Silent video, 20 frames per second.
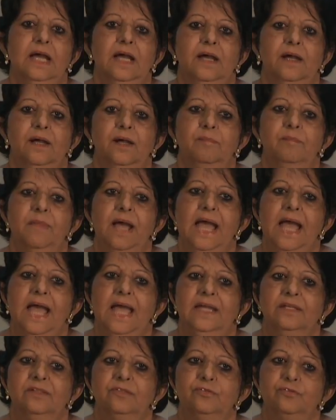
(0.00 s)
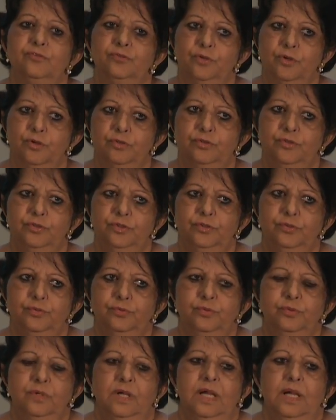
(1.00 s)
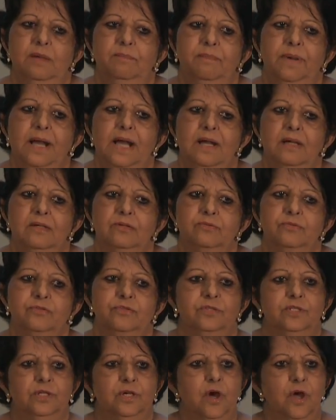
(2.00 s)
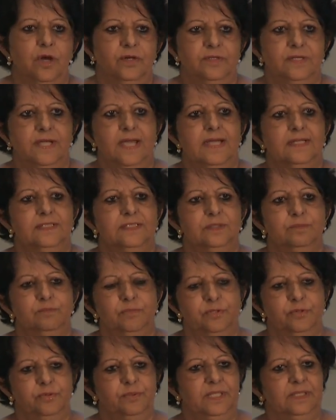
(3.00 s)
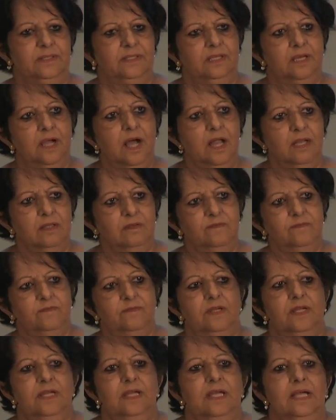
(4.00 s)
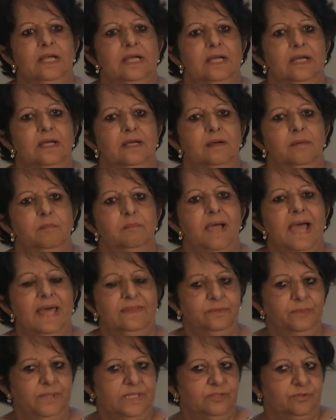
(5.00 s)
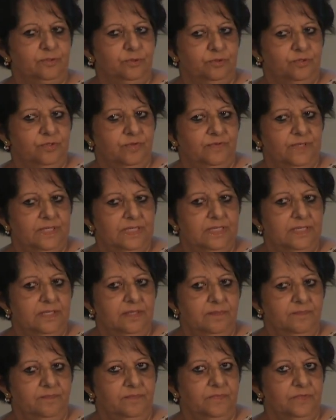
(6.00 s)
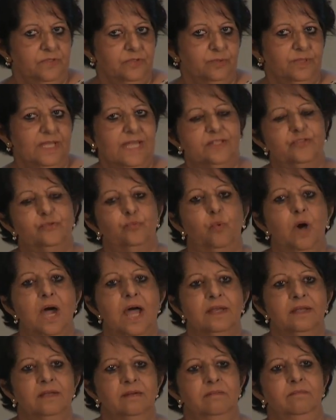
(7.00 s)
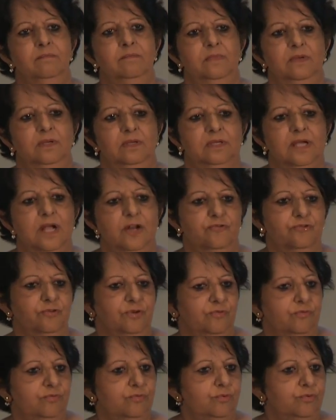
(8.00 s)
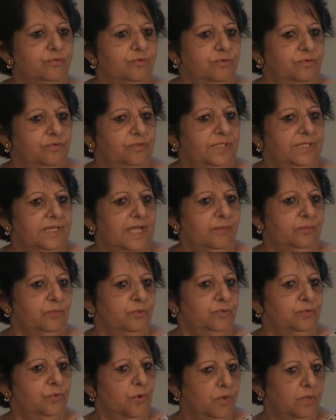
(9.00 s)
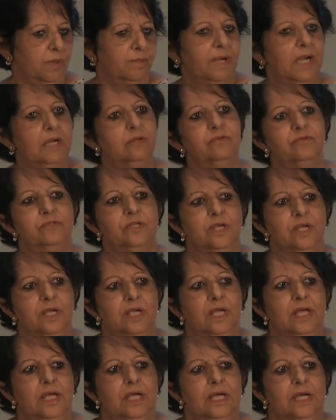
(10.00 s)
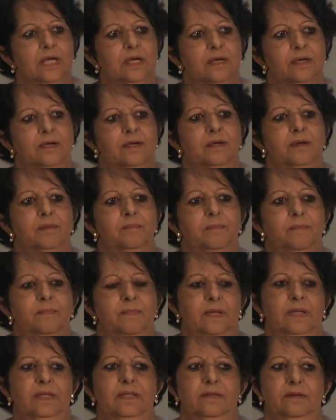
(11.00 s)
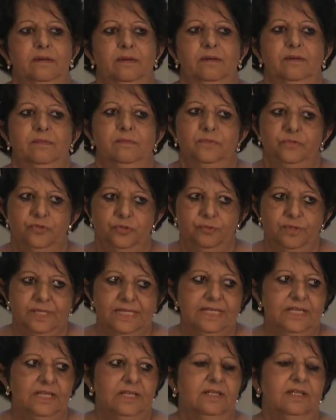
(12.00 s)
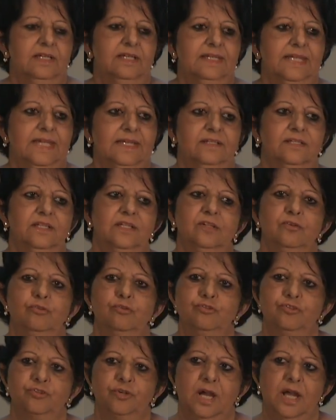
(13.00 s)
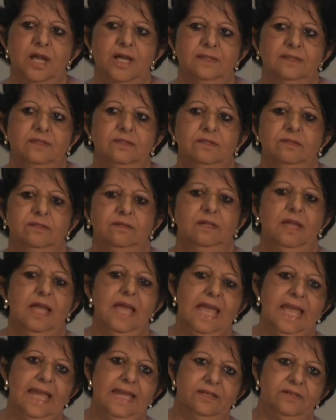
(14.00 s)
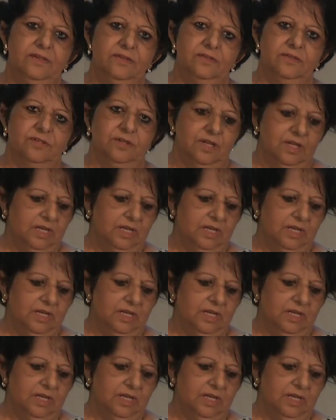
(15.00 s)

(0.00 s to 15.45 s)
um, and talk to you about the contacts between the Gulf um, and the west coast of India. So that's one cultural route that I would talk about. Um, uh, so really connecting Gujarat and